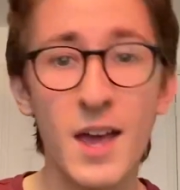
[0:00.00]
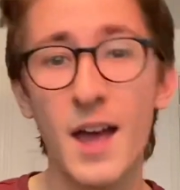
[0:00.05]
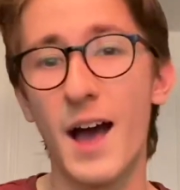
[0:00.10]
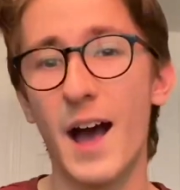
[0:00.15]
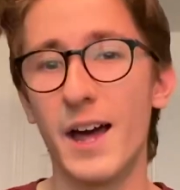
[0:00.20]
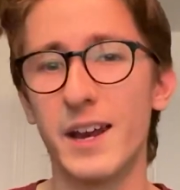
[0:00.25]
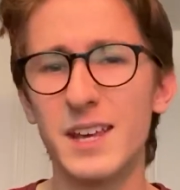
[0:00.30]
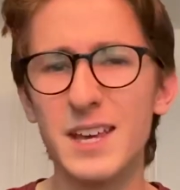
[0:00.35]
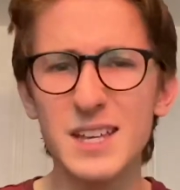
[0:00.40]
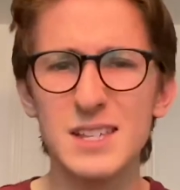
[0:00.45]

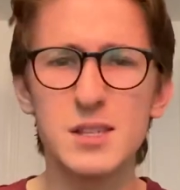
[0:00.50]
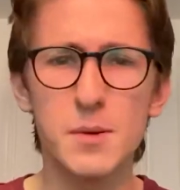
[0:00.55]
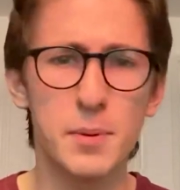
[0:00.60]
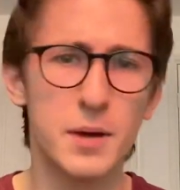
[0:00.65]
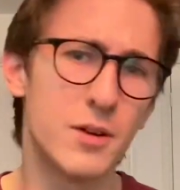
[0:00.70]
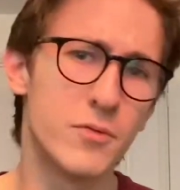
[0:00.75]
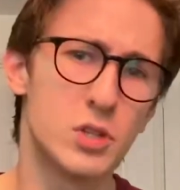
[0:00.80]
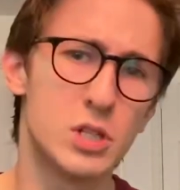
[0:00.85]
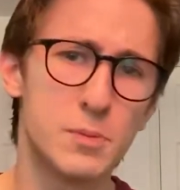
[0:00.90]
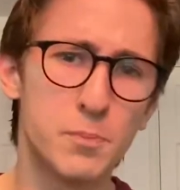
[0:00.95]
and it is a bit
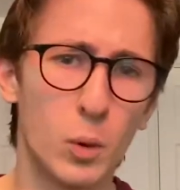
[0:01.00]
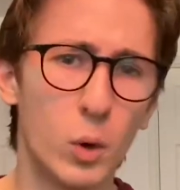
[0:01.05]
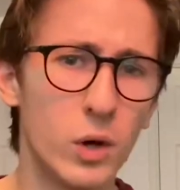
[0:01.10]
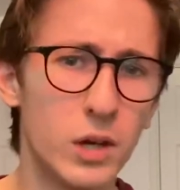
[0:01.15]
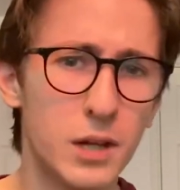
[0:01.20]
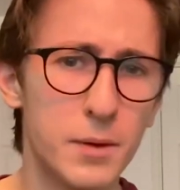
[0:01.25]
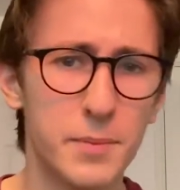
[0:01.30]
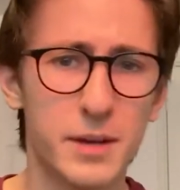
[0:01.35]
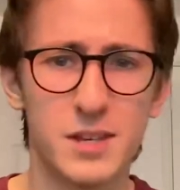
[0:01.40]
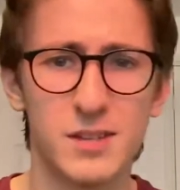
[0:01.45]
of a
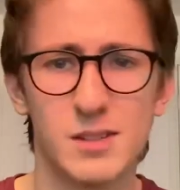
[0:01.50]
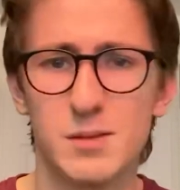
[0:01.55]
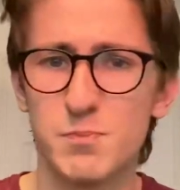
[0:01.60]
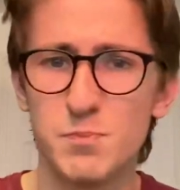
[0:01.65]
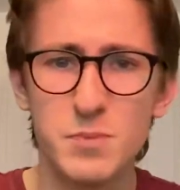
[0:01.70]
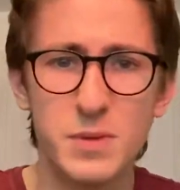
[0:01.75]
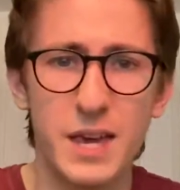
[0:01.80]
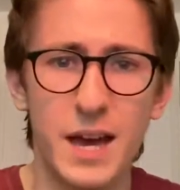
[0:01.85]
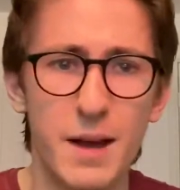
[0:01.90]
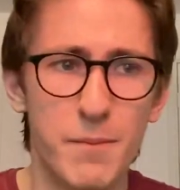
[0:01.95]
spoiler because,
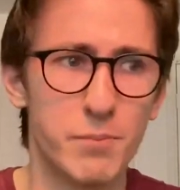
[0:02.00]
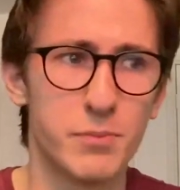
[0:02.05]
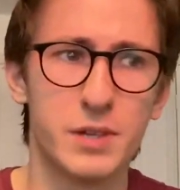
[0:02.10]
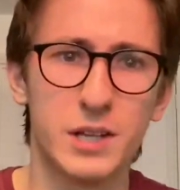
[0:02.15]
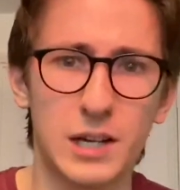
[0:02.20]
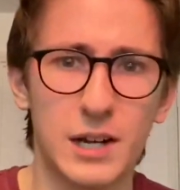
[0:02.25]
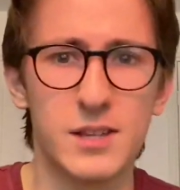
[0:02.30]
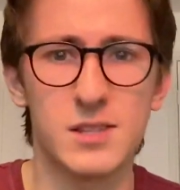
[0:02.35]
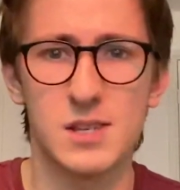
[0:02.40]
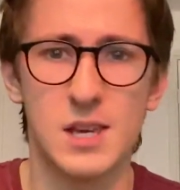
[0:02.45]
yeah,
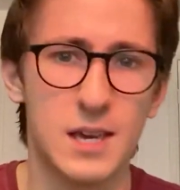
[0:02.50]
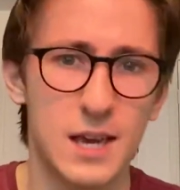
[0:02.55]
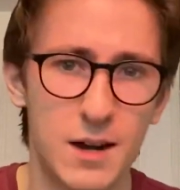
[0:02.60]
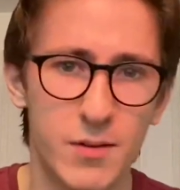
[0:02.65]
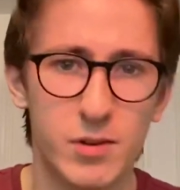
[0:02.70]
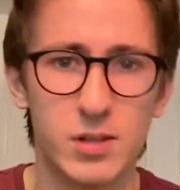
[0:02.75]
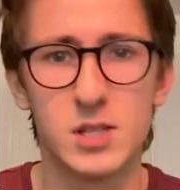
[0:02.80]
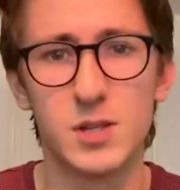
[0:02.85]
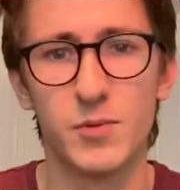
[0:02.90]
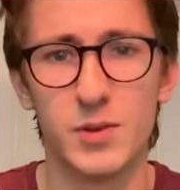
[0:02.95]
classic
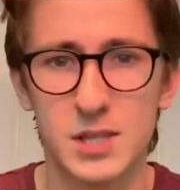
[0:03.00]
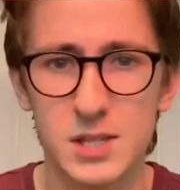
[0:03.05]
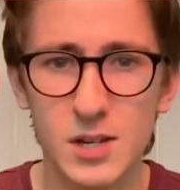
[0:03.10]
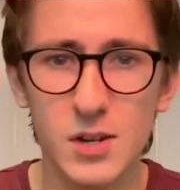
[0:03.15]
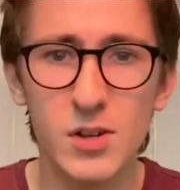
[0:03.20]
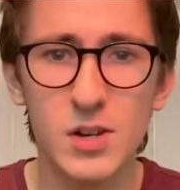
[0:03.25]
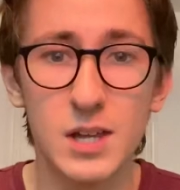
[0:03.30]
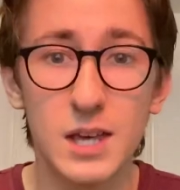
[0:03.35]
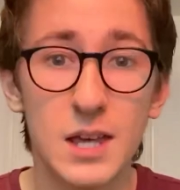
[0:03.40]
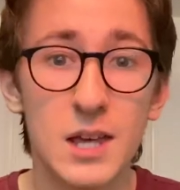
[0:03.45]
character
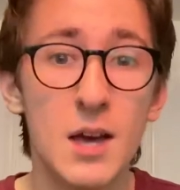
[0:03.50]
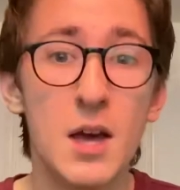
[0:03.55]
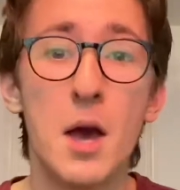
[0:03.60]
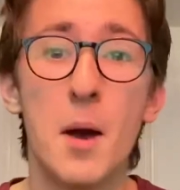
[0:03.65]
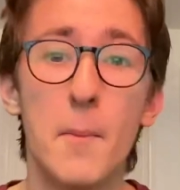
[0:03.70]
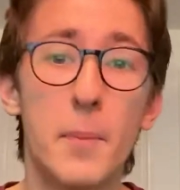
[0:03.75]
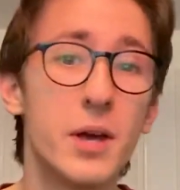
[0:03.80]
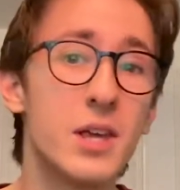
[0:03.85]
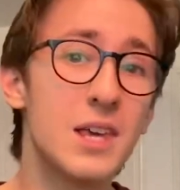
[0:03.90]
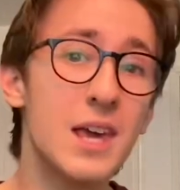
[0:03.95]
returning,
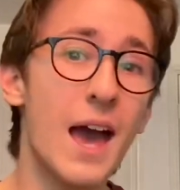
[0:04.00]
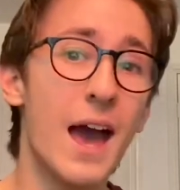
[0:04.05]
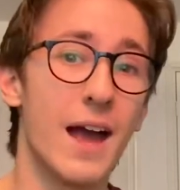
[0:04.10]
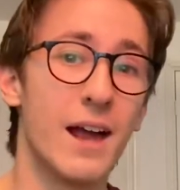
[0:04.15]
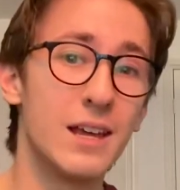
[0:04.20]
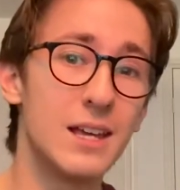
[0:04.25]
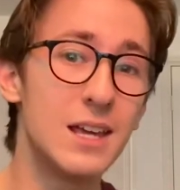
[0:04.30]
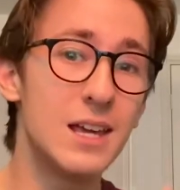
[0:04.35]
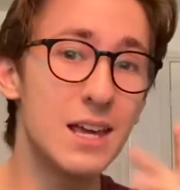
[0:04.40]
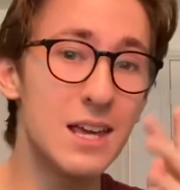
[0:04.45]
but yeah,
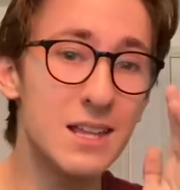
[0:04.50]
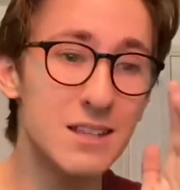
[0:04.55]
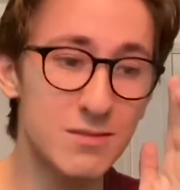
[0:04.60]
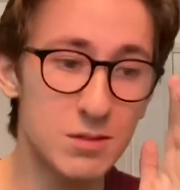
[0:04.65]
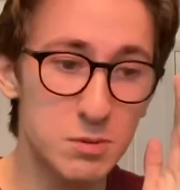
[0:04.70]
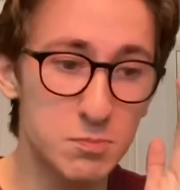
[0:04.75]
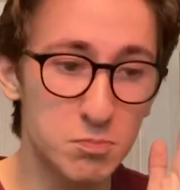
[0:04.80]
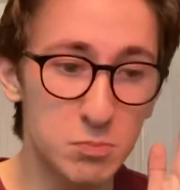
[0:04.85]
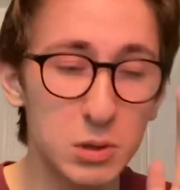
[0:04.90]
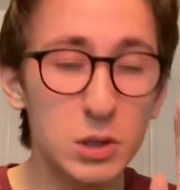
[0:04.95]

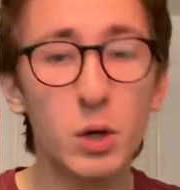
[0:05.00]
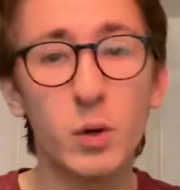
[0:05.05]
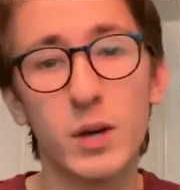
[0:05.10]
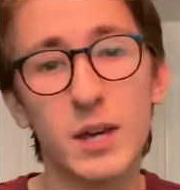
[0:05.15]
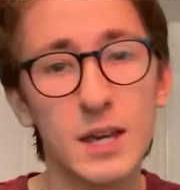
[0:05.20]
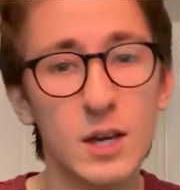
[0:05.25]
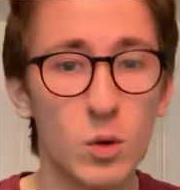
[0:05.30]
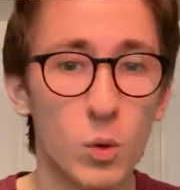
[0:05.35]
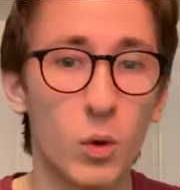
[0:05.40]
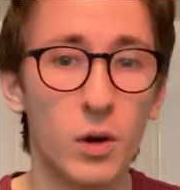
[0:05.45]
it's
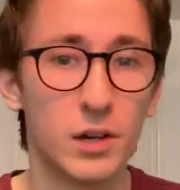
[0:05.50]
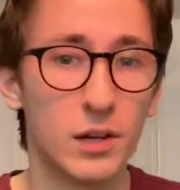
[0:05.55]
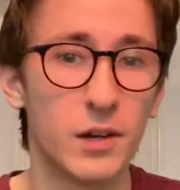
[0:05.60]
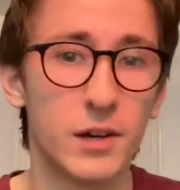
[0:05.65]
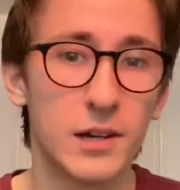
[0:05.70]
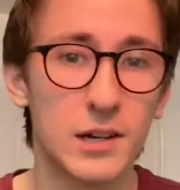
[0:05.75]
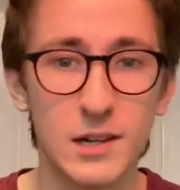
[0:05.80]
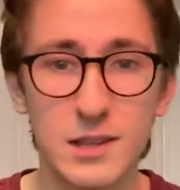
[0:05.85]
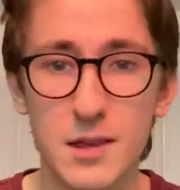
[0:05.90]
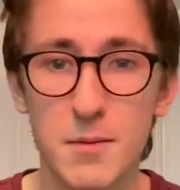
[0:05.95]
looking quite
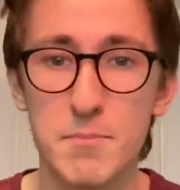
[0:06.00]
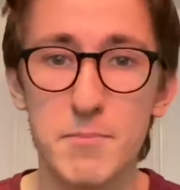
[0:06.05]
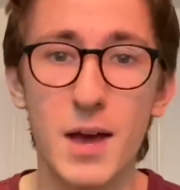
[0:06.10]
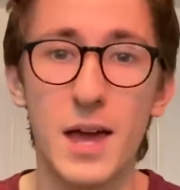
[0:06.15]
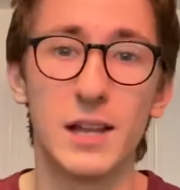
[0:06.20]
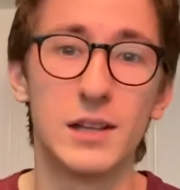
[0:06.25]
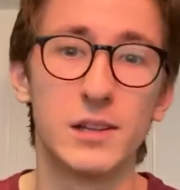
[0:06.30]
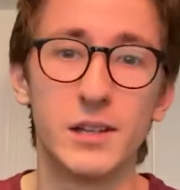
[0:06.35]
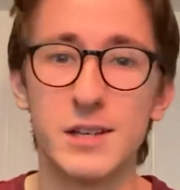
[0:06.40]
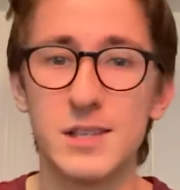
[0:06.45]
likely that
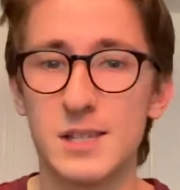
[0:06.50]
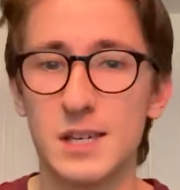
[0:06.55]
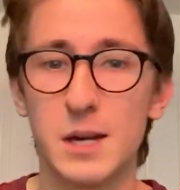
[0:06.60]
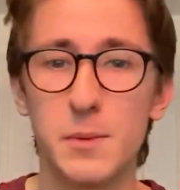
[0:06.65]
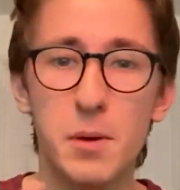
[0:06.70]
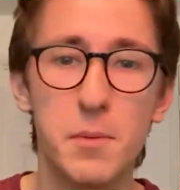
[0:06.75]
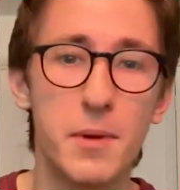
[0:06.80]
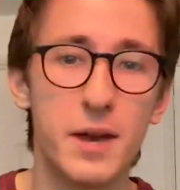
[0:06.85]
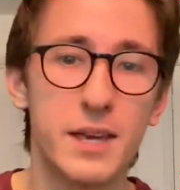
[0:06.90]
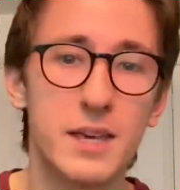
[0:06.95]
Mel is going to
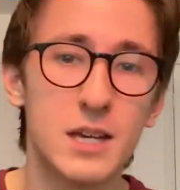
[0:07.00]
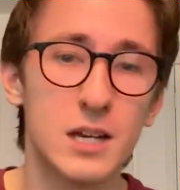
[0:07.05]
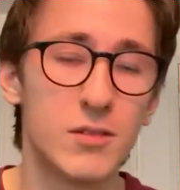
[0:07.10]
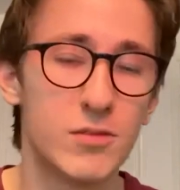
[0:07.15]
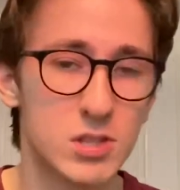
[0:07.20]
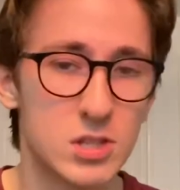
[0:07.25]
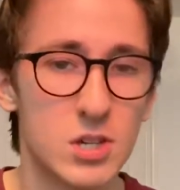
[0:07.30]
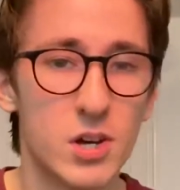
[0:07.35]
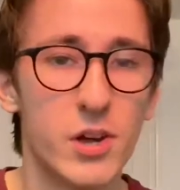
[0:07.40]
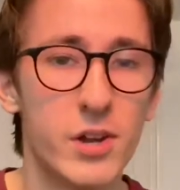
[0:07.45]
be making a
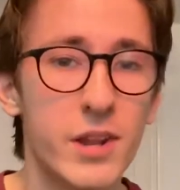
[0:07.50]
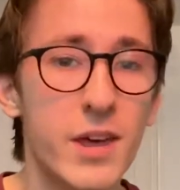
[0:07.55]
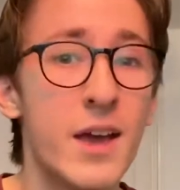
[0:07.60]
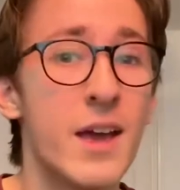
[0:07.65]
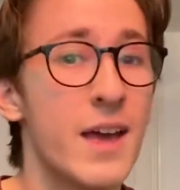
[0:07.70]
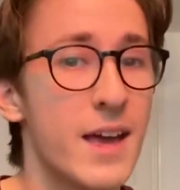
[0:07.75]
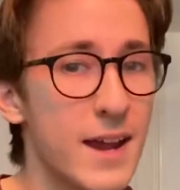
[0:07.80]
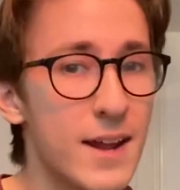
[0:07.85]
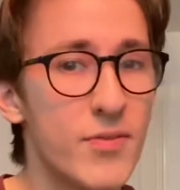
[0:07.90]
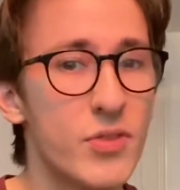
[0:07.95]
return
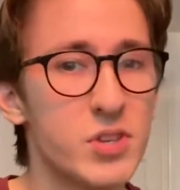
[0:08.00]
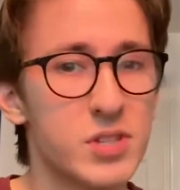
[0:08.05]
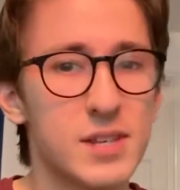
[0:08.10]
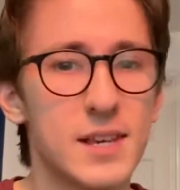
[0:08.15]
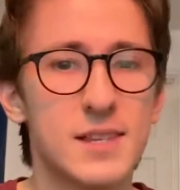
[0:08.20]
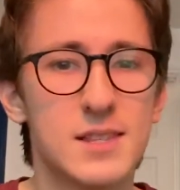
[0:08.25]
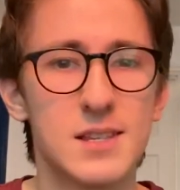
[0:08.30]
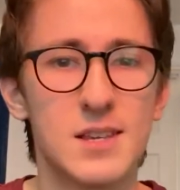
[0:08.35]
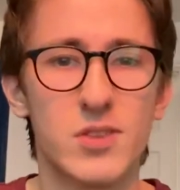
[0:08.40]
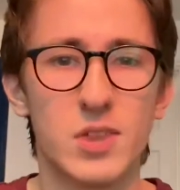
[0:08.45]
in the
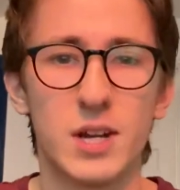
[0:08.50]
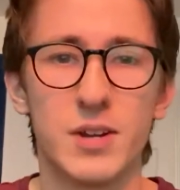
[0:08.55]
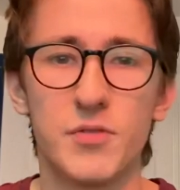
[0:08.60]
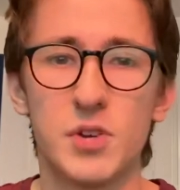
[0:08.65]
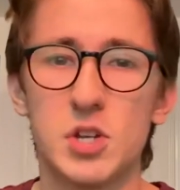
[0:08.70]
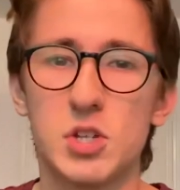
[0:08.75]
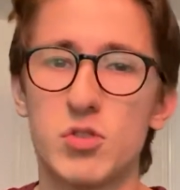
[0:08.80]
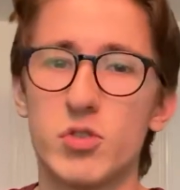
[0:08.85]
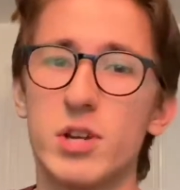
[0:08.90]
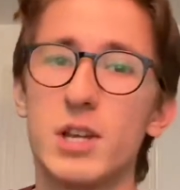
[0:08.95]
60th
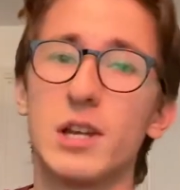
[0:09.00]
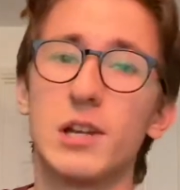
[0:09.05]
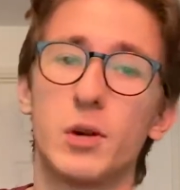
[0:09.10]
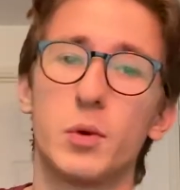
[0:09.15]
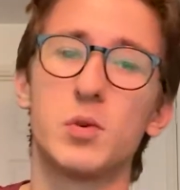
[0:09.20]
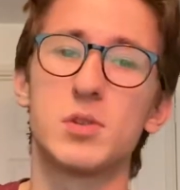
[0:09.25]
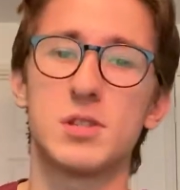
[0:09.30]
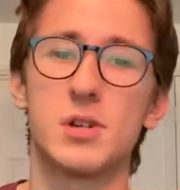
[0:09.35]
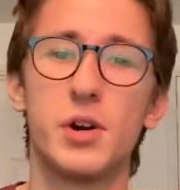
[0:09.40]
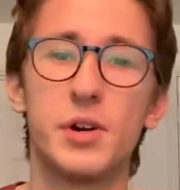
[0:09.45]
anniversary
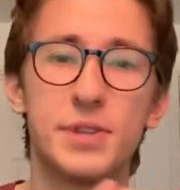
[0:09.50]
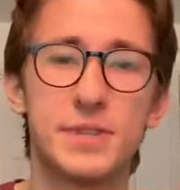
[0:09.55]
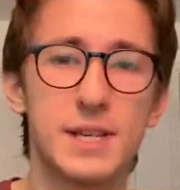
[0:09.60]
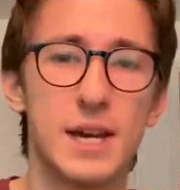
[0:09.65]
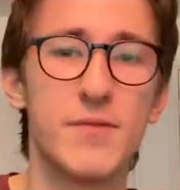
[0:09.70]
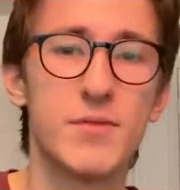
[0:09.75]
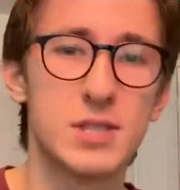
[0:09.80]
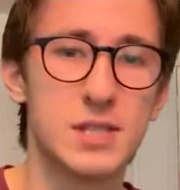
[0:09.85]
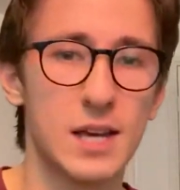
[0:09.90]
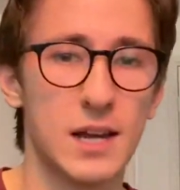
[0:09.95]
alongside
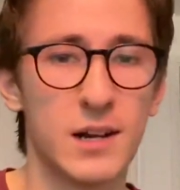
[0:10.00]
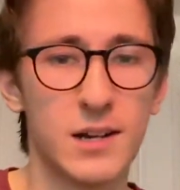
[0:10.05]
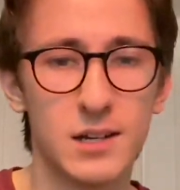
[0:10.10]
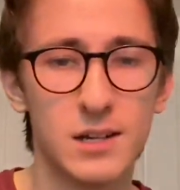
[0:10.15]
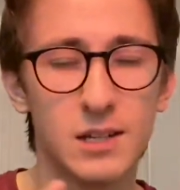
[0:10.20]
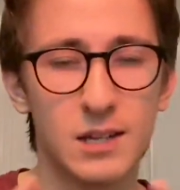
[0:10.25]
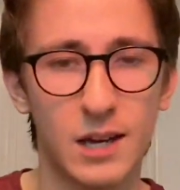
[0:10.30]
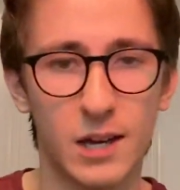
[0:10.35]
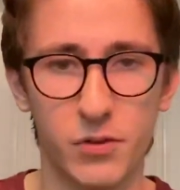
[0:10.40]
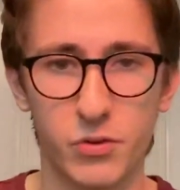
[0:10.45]
David Tennant
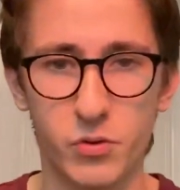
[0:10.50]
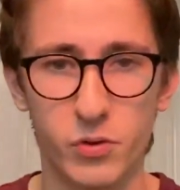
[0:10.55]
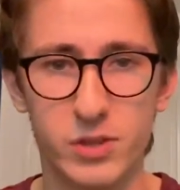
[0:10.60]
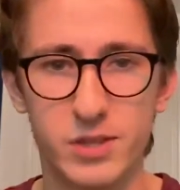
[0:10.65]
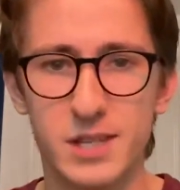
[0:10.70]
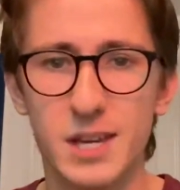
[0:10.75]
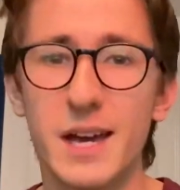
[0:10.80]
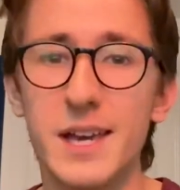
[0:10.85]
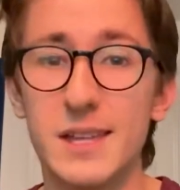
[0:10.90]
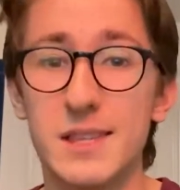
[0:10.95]
and Catherine
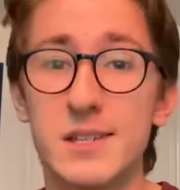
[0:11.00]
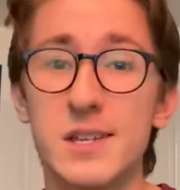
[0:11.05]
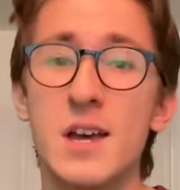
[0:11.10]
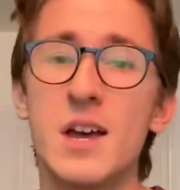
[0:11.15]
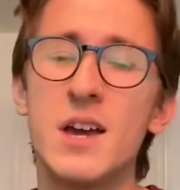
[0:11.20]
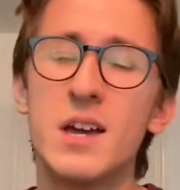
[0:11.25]
Tate.